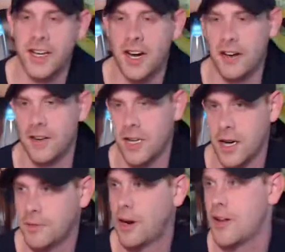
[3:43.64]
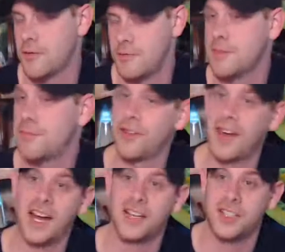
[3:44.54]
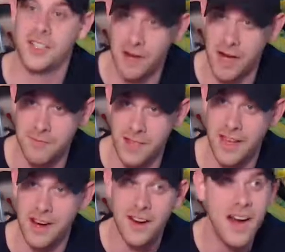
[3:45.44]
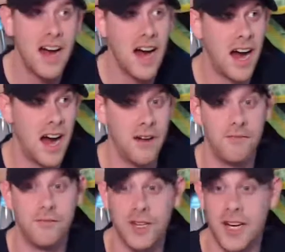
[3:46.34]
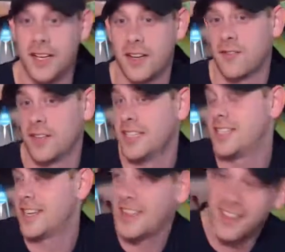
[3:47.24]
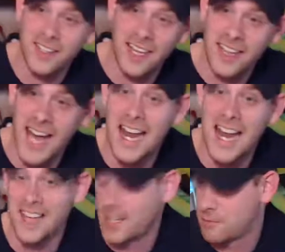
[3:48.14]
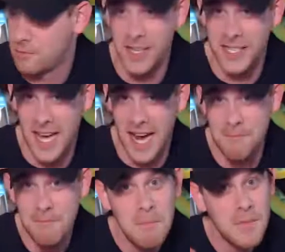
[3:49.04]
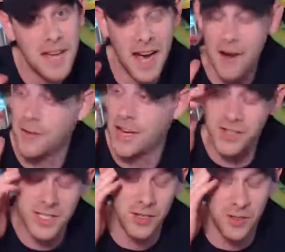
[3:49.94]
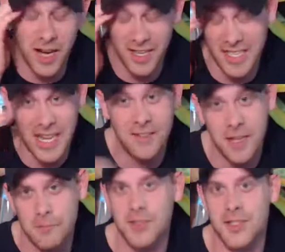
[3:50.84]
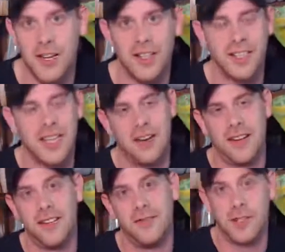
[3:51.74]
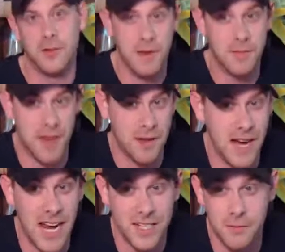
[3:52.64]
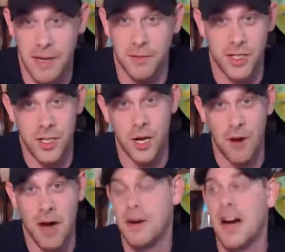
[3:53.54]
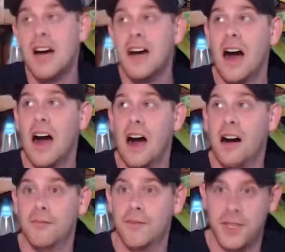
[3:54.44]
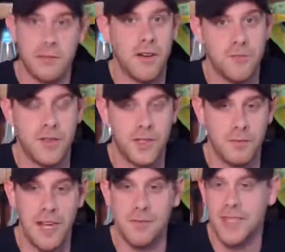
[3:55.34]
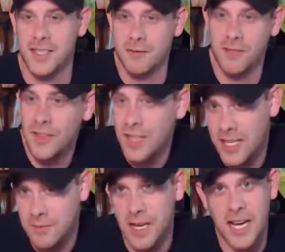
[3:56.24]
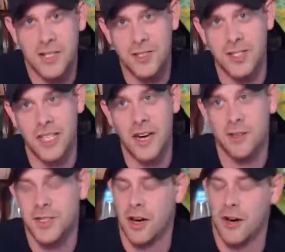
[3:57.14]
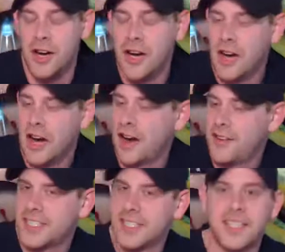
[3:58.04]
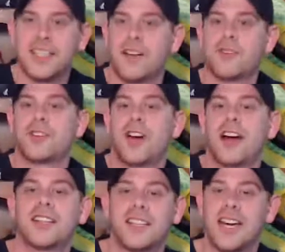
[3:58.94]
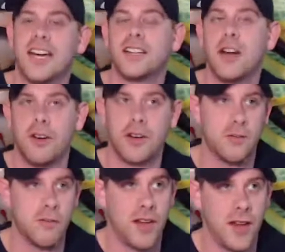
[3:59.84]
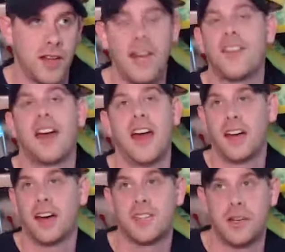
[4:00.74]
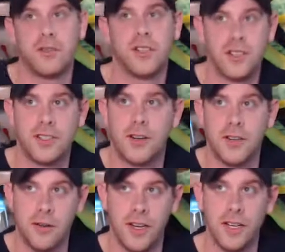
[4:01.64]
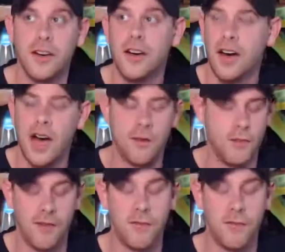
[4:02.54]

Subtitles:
of a couple other people that actually might be there. We're not going to release anything like that at this point in time. We are still locking down numbers, locking down individual people that might actually be able to show up. Some of them are some names that some of you guys might actually know. So that's the thing that we're trying to get going with a lot of the hangouts that we're going to start doing whenever